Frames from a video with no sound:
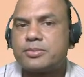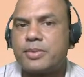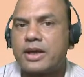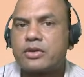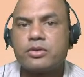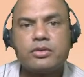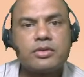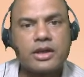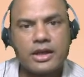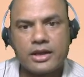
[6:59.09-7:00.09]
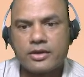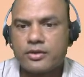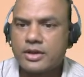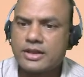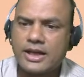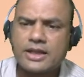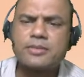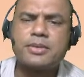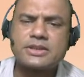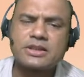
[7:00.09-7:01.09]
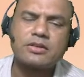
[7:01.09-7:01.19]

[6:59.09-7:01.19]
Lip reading: back to A. Okay, that is the basic